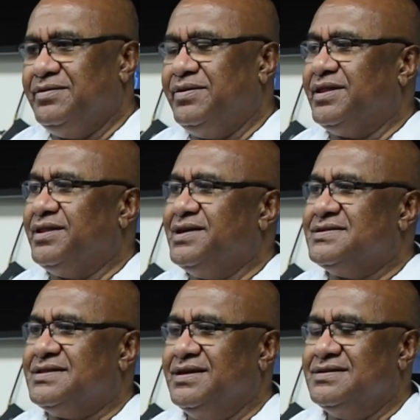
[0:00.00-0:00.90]
whether
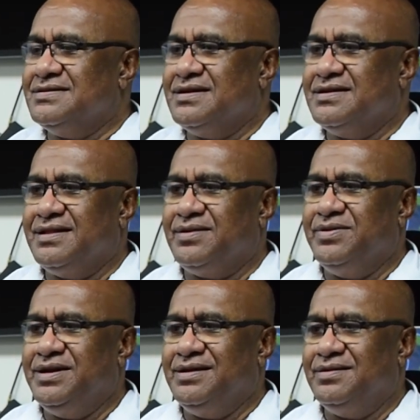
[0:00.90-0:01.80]
there's things that
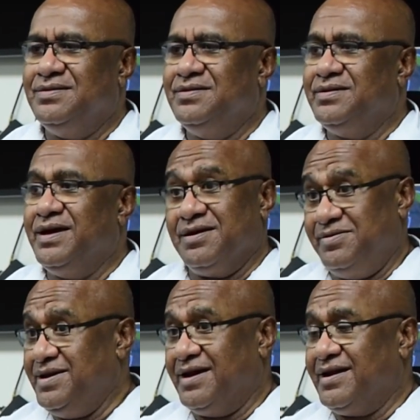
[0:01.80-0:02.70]
we need to do together.
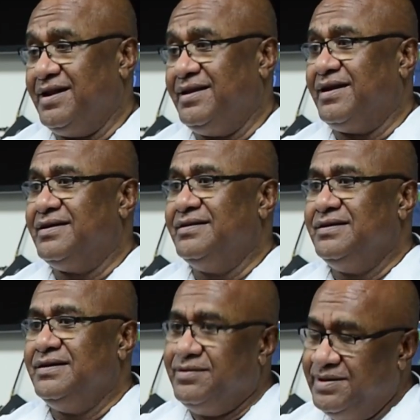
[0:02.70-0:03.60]
We agreed that
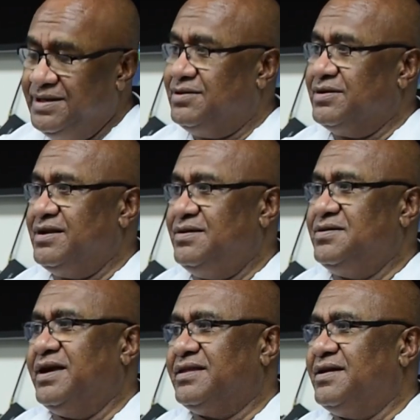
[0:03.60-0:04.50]
we need to
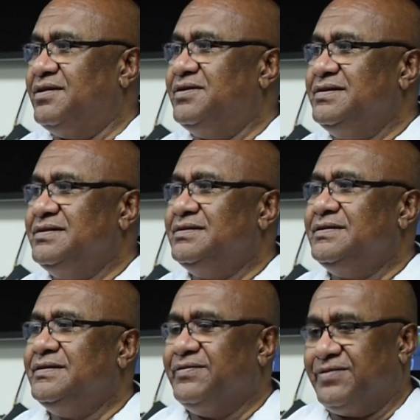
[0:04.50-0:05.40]
relook at the law
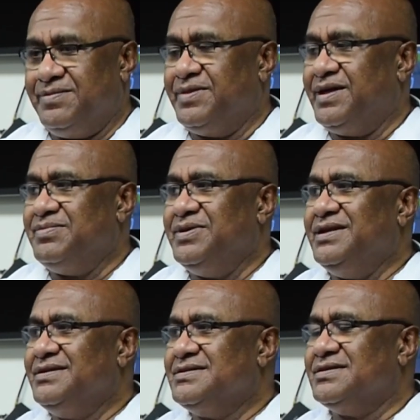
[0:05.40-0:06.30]
from that
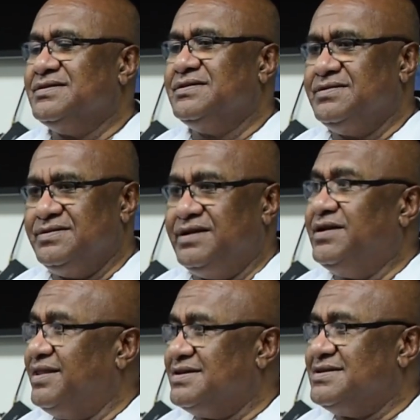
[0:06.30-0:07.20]
meeting. So, you
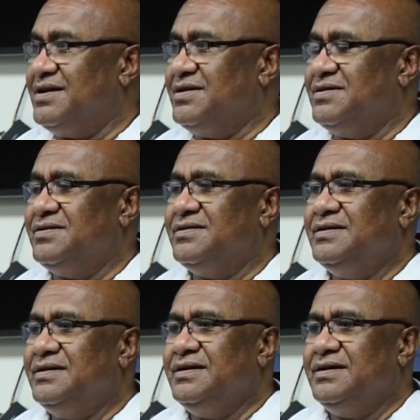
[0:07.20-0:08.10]
know, that's how
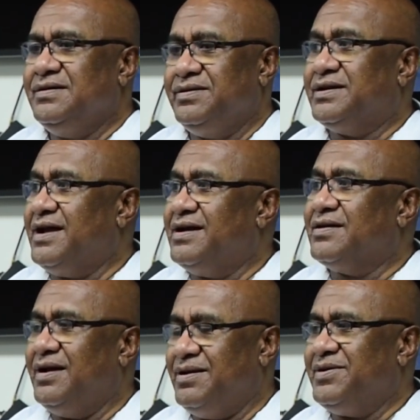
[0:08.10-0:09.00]
we try
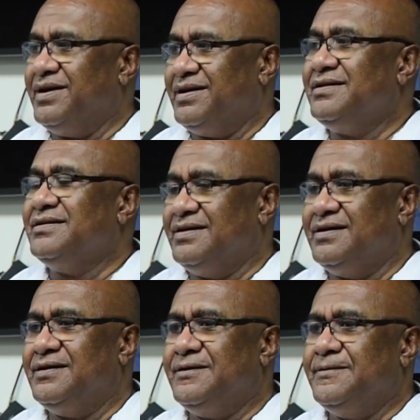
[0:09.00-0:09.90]
and collaborate.
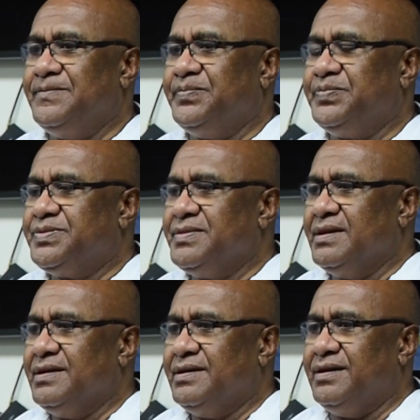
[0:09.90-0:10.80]

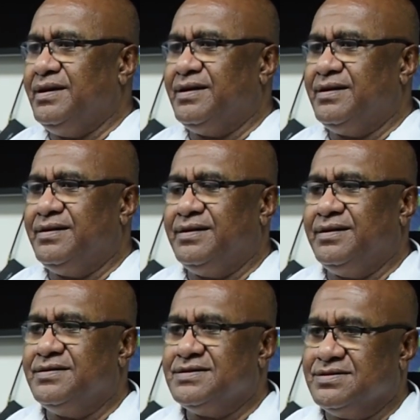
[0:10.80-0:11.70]

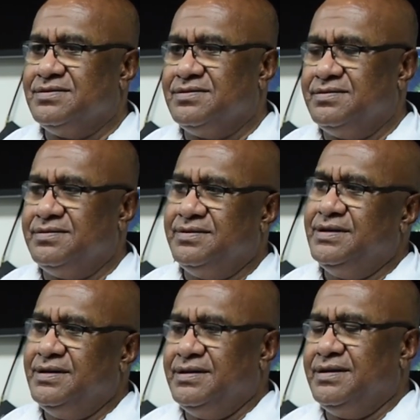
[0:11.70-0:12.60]

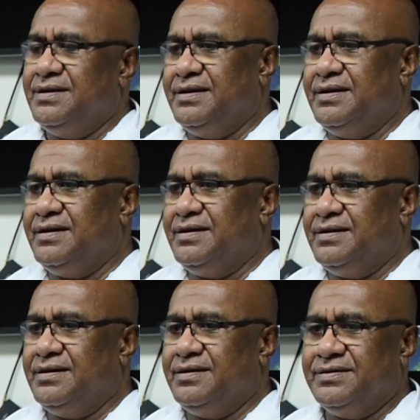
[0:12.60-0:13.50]

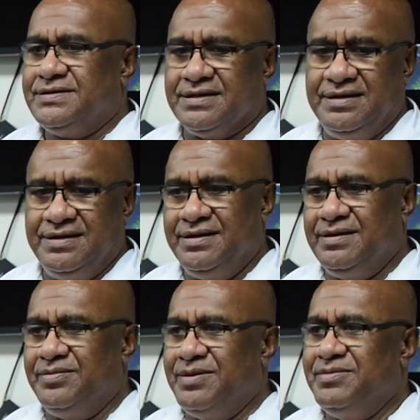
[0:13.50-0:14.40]
Certainly
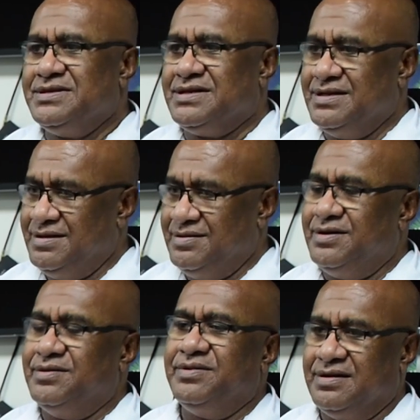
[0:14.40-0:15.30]
in my ministry, you
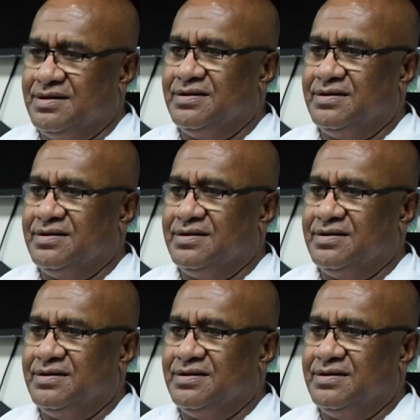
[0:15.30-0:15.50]
know, we'll